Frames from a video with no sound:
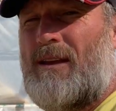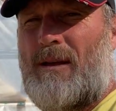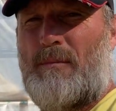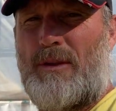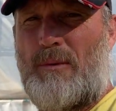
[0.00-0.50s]

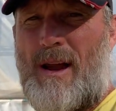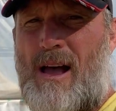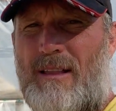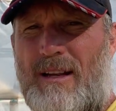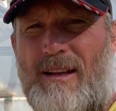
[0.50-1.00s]
But the
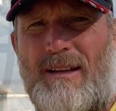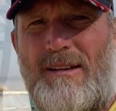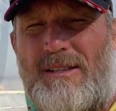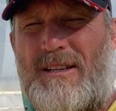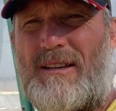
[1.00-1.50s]
reality
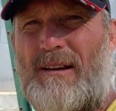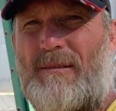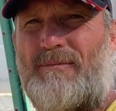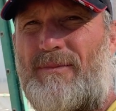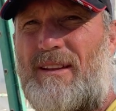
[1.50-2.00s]
is,
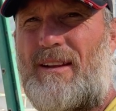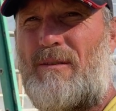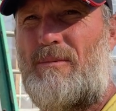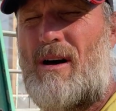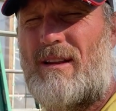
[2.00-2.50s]

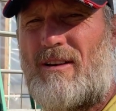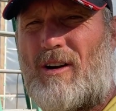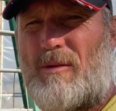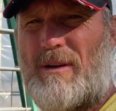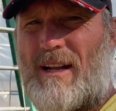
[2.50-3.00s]

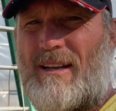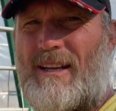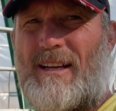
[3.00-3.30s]
polycarbonate,